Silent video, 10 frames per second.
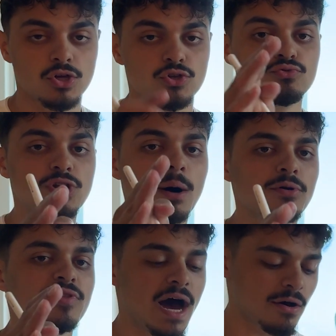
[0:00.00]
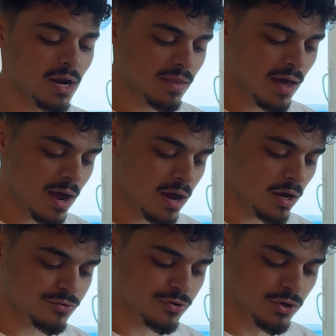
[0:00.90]
you double down on that
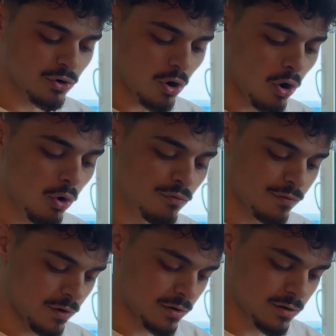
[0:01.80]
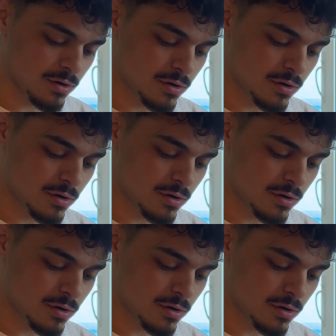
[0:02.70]
until you're over,